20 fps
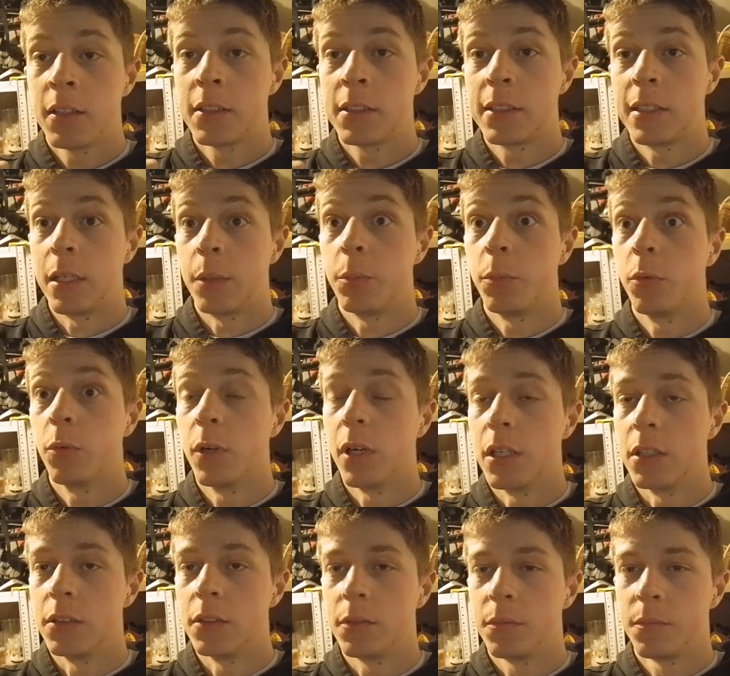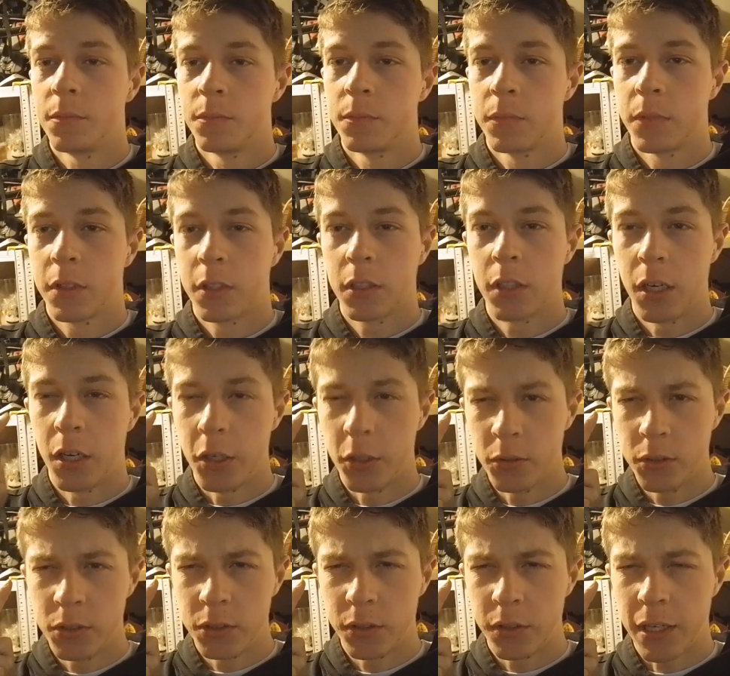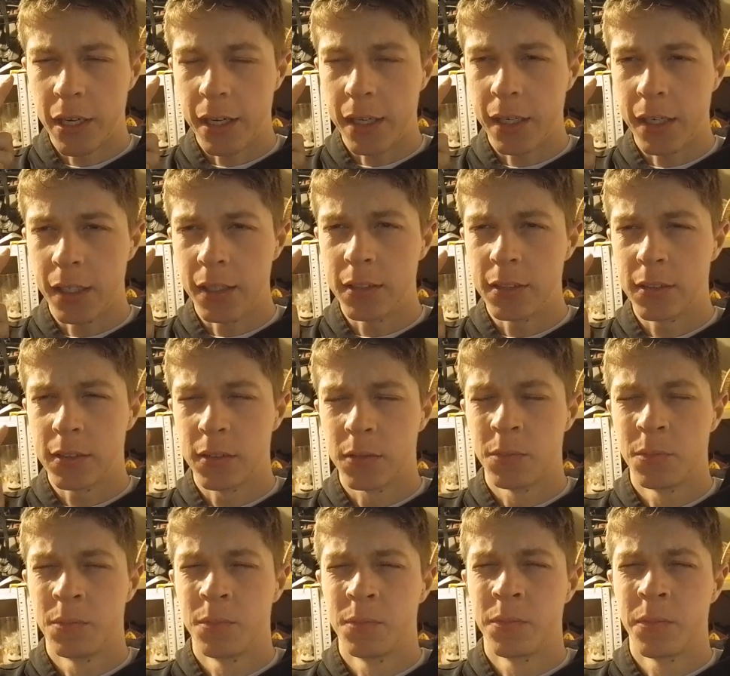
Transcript: Step 1. Close your eyes.